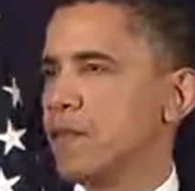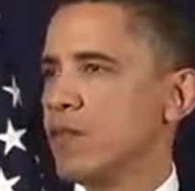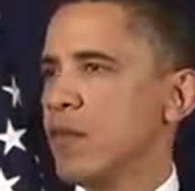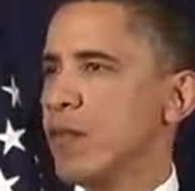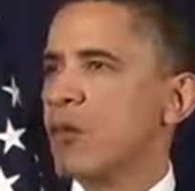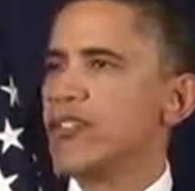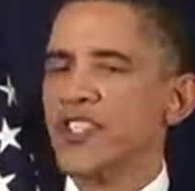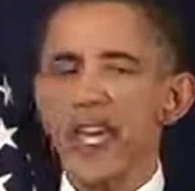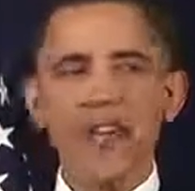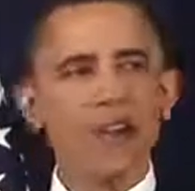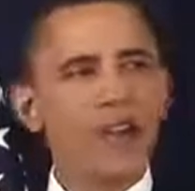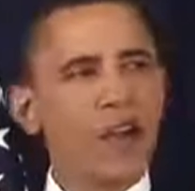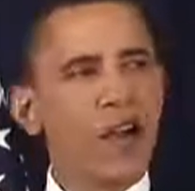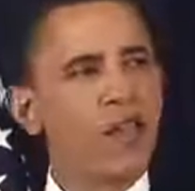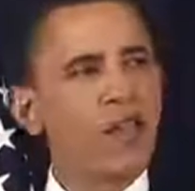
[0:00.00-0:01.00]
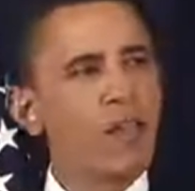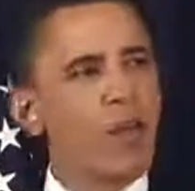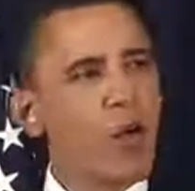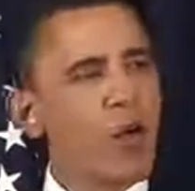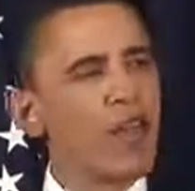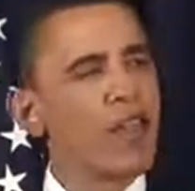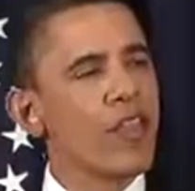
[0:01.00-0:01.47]
We will safeguard the
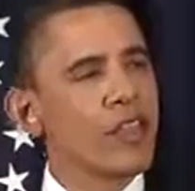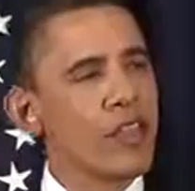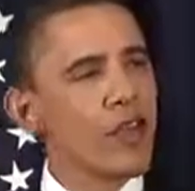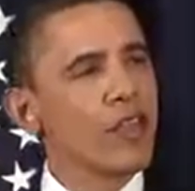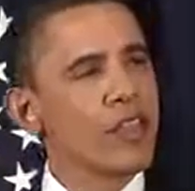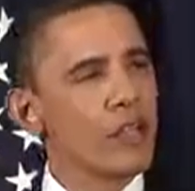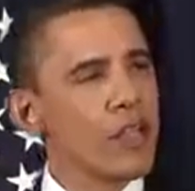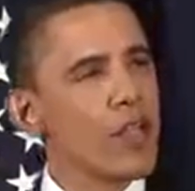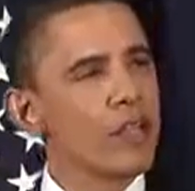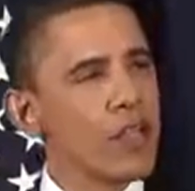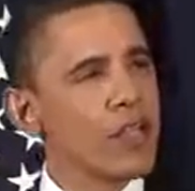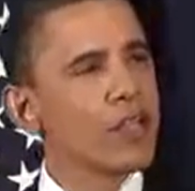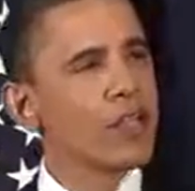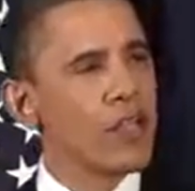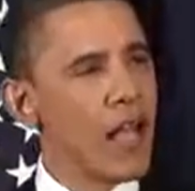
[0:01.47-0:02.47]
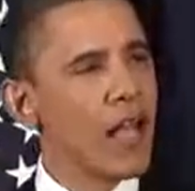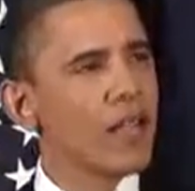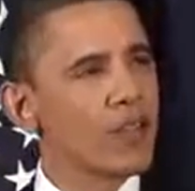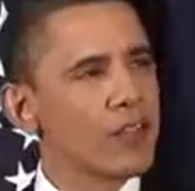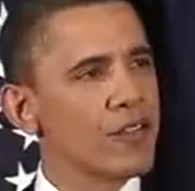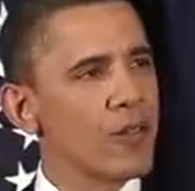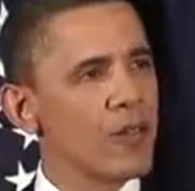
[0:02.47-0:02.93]
more than $33 billion
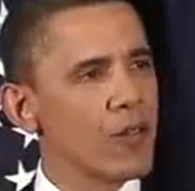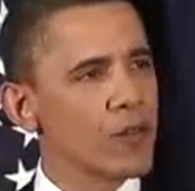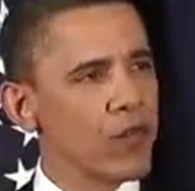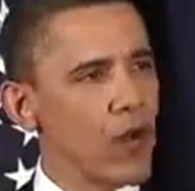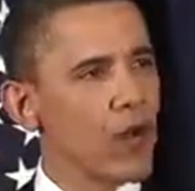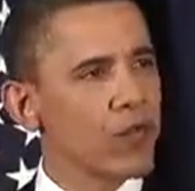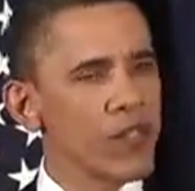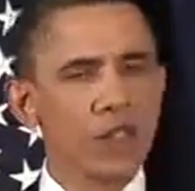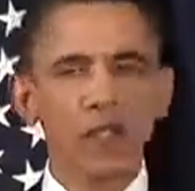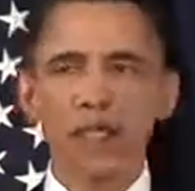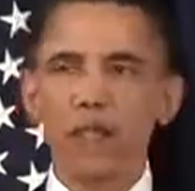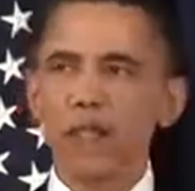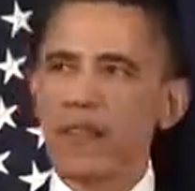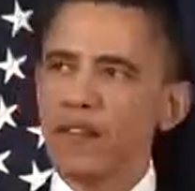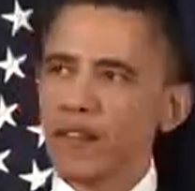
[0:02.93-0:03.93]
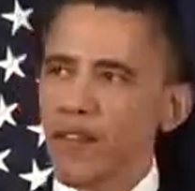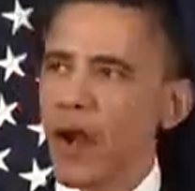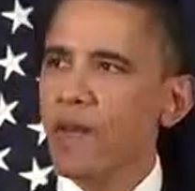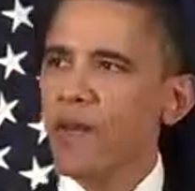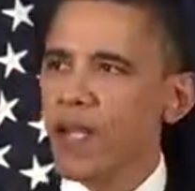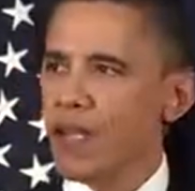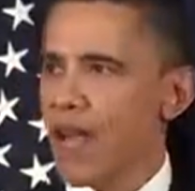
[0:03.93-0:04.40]
that was frozen
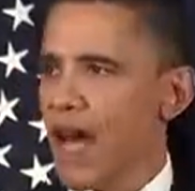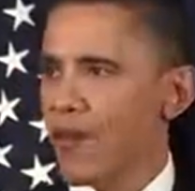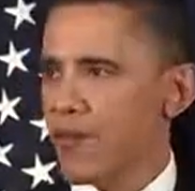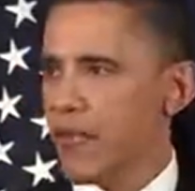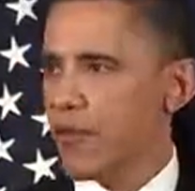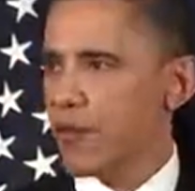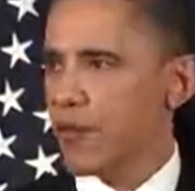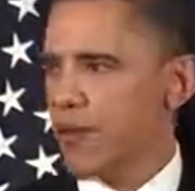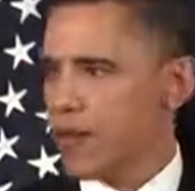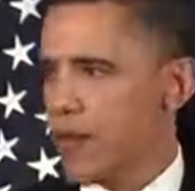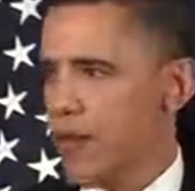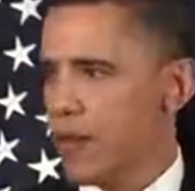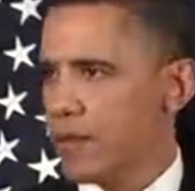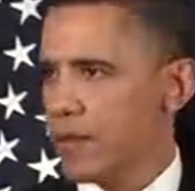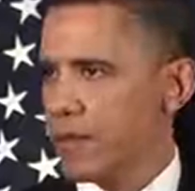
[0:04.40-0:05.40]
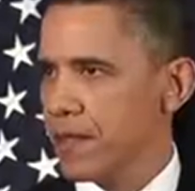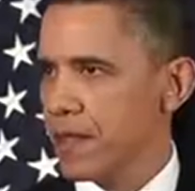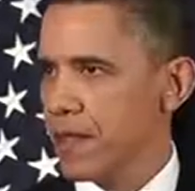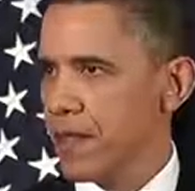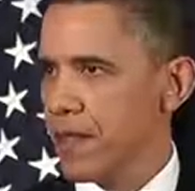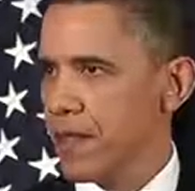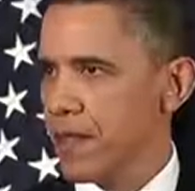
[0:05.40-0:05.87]
from the Gaddafi regime
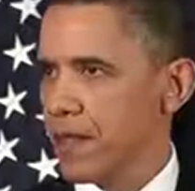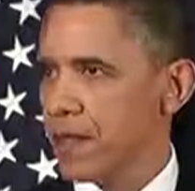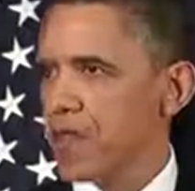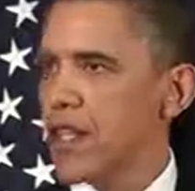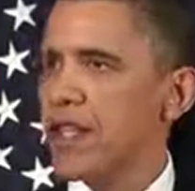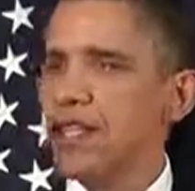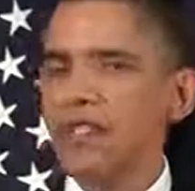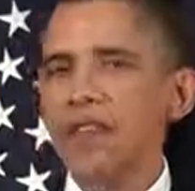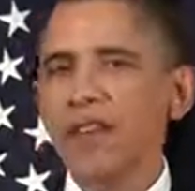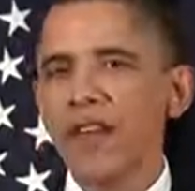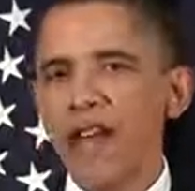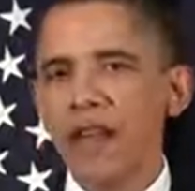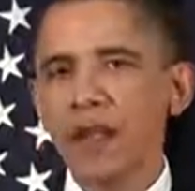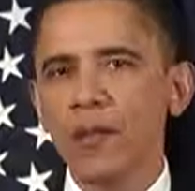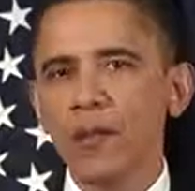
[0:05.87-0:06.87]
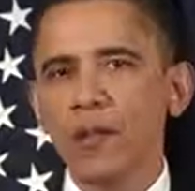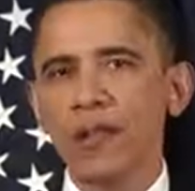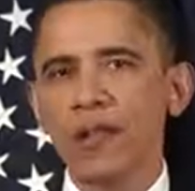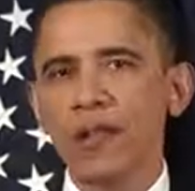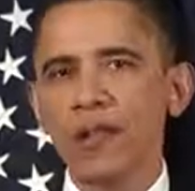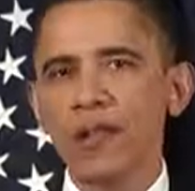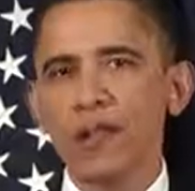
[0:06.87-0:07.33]
so that it's
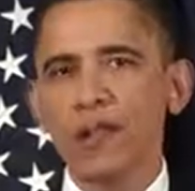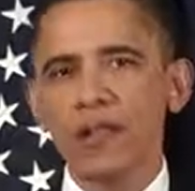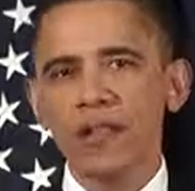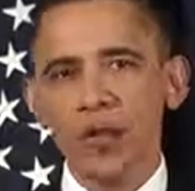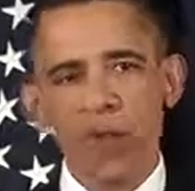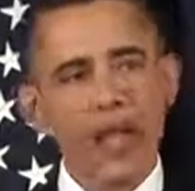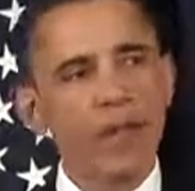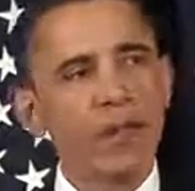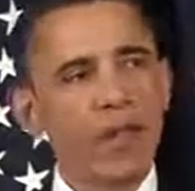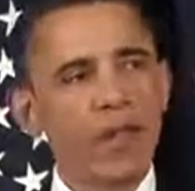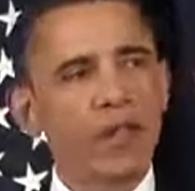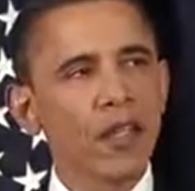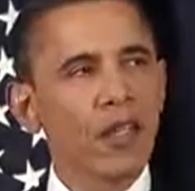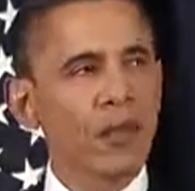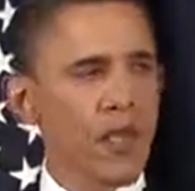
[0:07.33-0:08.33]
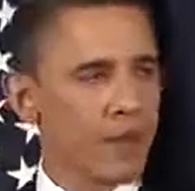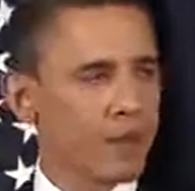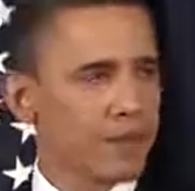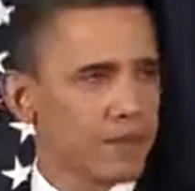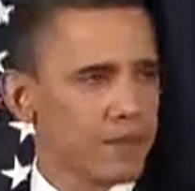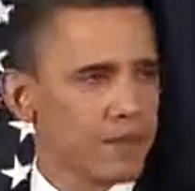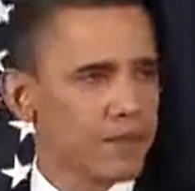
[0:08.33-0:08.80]
available to rebuild Libya.
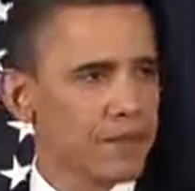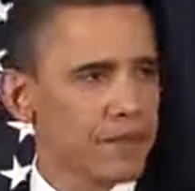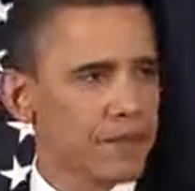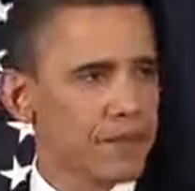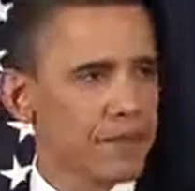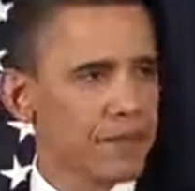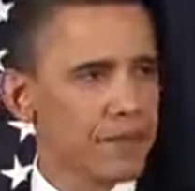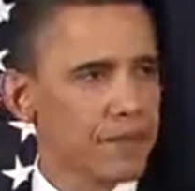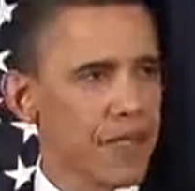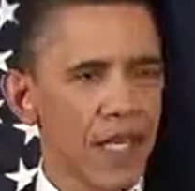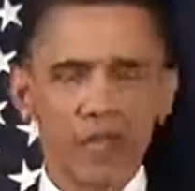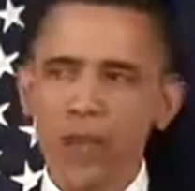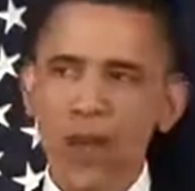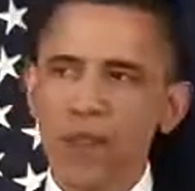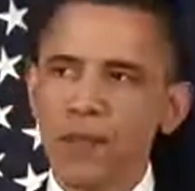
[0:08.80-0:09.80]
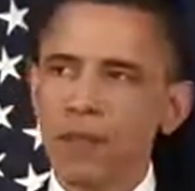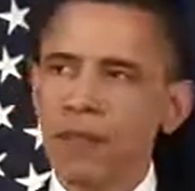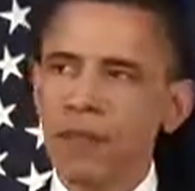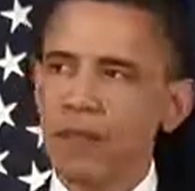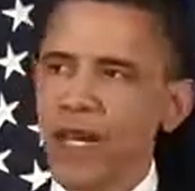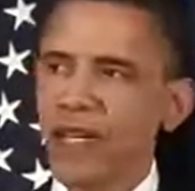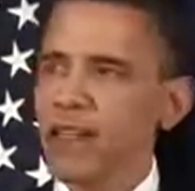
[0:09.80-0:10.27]
After all, the
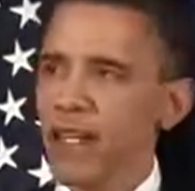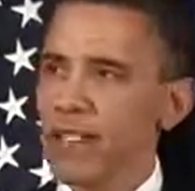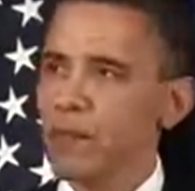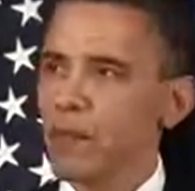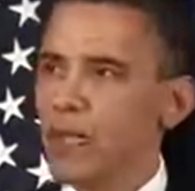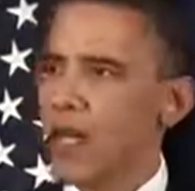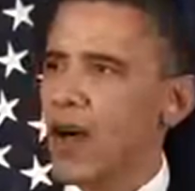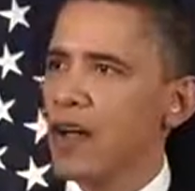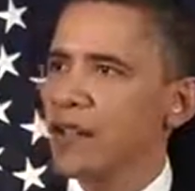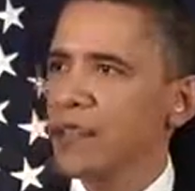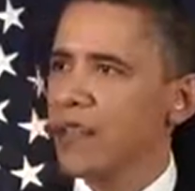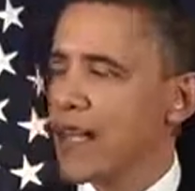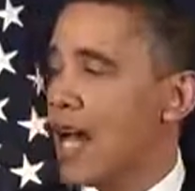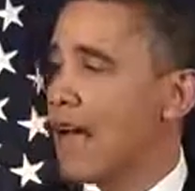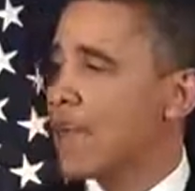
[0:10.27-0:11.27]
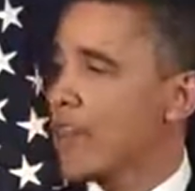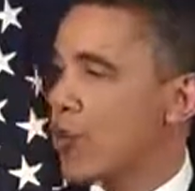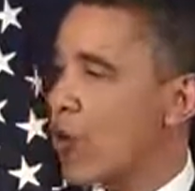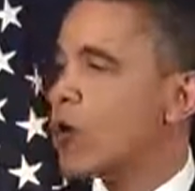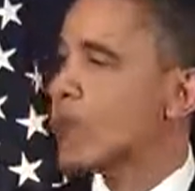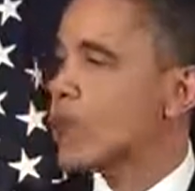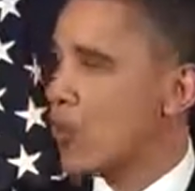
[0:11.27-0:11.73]
money doesn't belong to Gaddafi
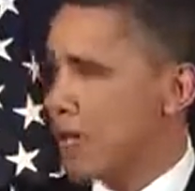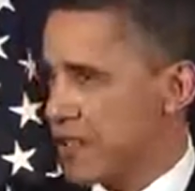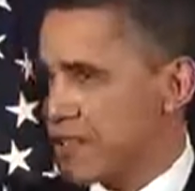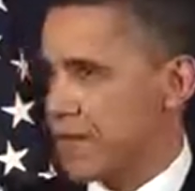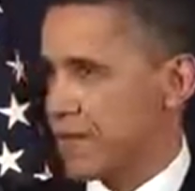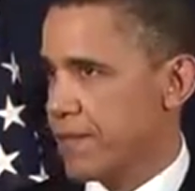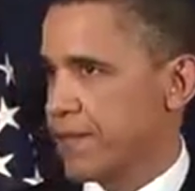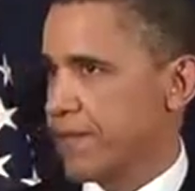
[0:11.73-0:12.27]
or to us.